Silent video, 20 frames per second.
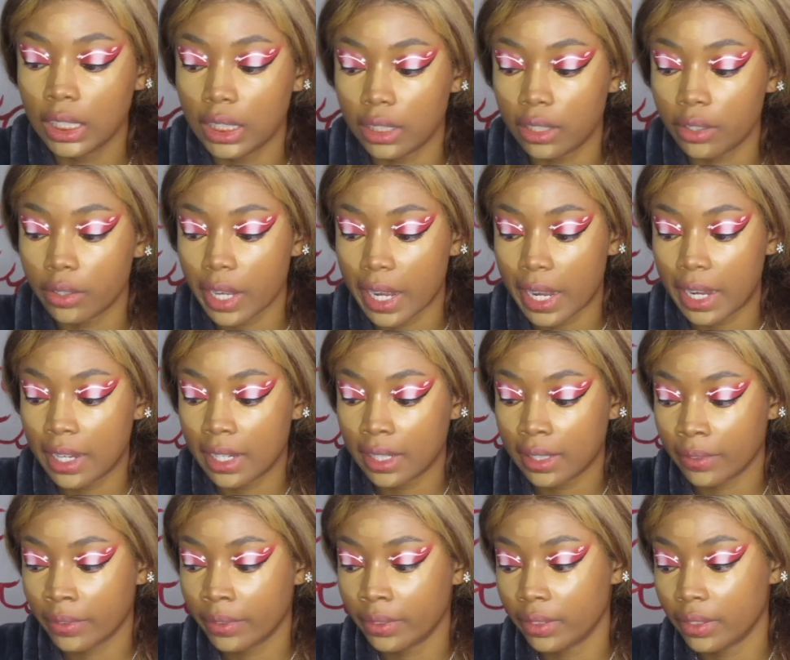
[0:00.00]
Okay,
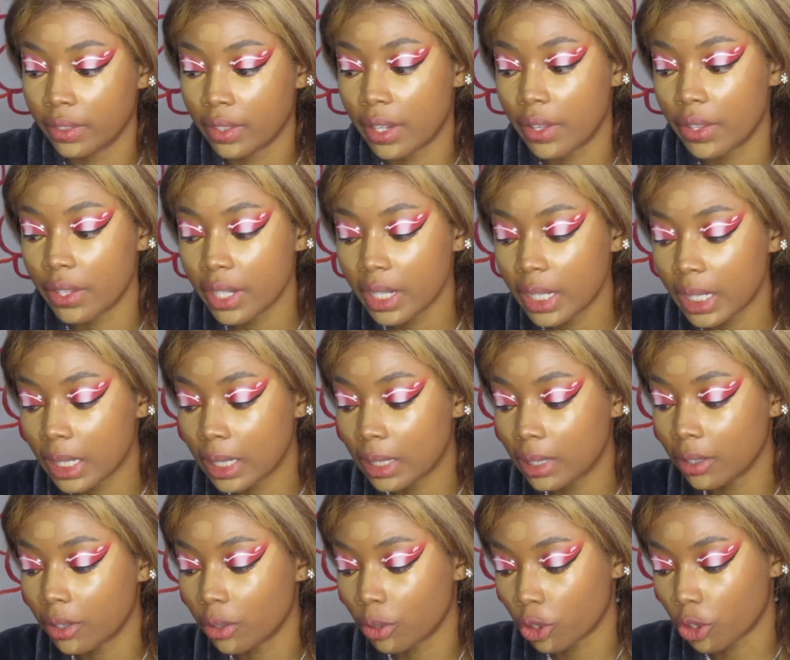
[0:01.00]
now this is a
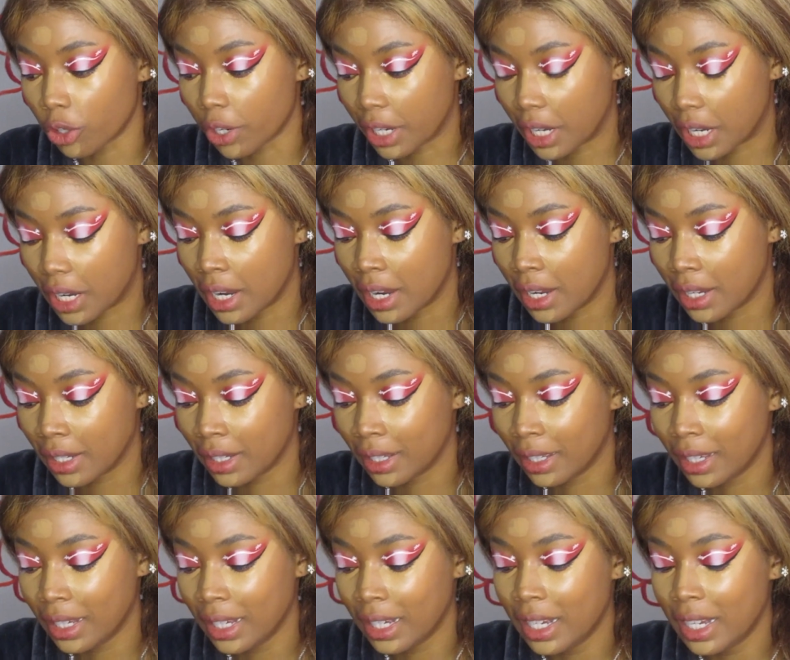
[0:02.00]
little tricky
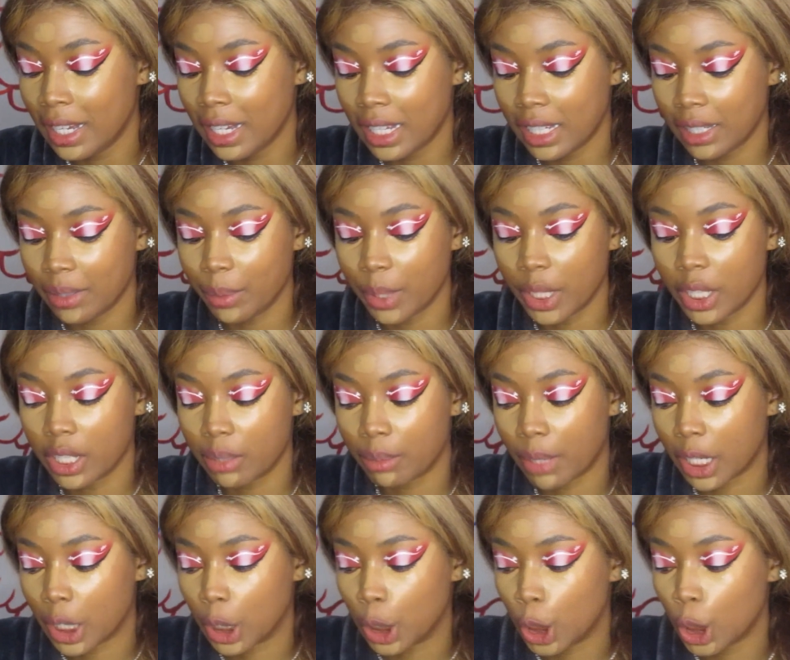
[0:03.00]
because my
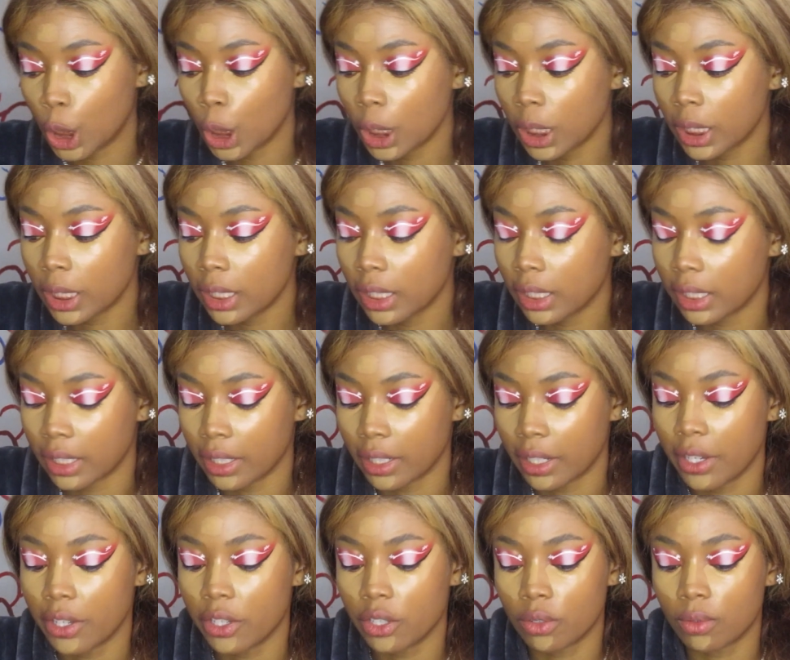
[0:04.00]
concealer
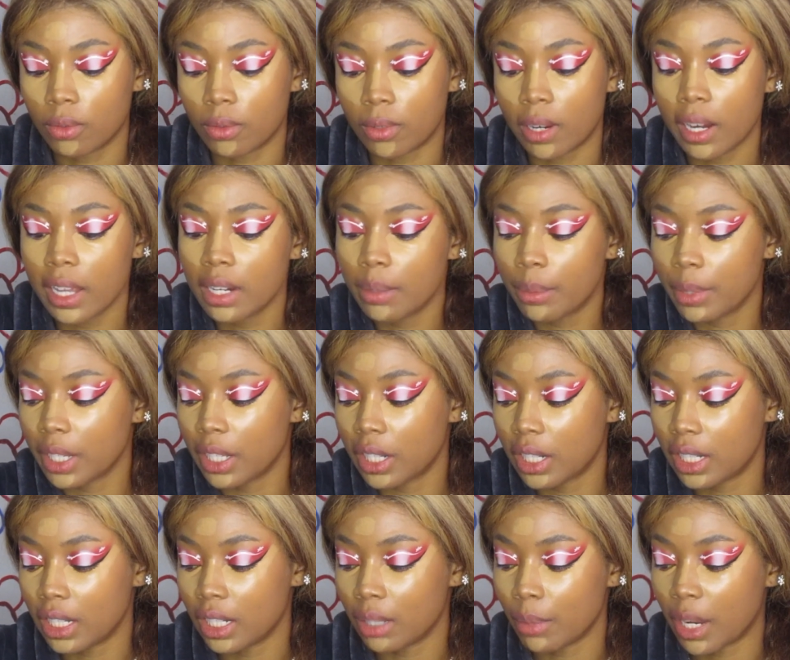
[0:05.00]
is right up against
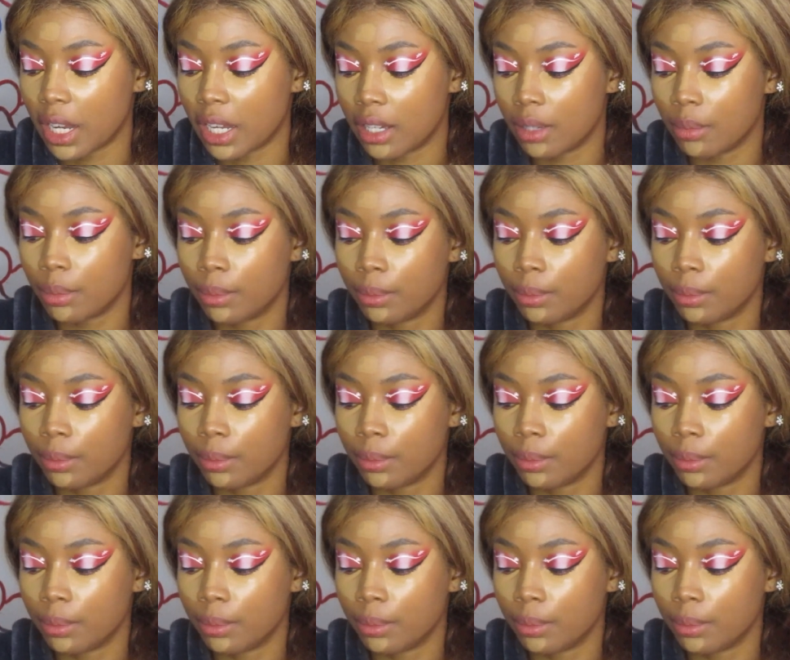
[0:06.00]
this makeup.